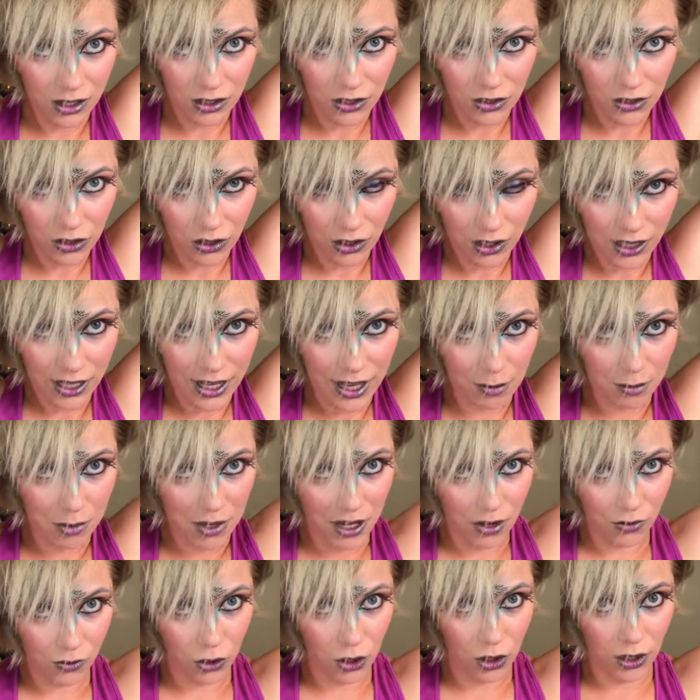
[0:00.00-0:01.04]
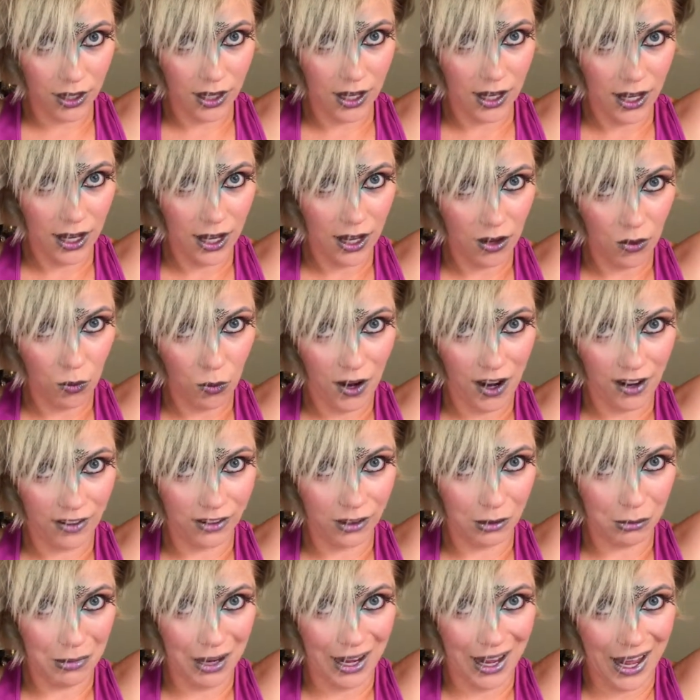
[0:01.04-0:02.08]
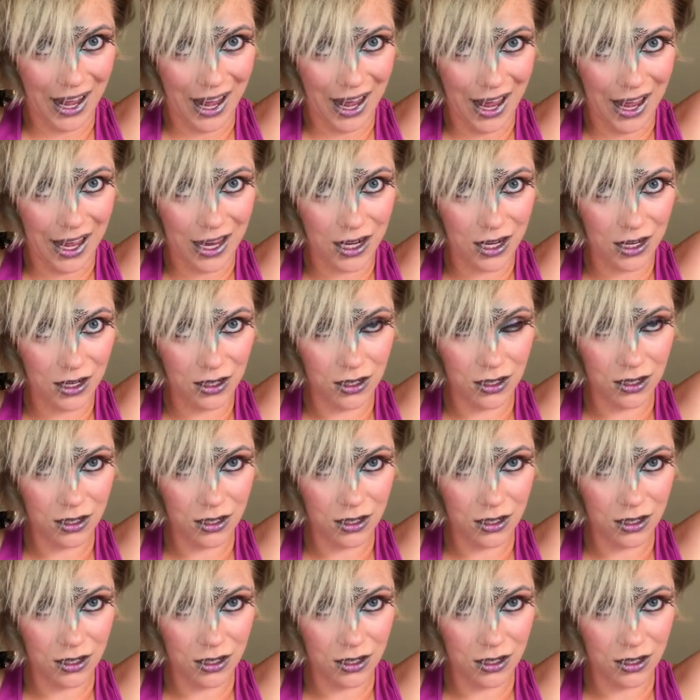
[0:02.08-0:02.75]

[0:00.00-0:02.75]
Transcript: So clamping, rolling it away from my head.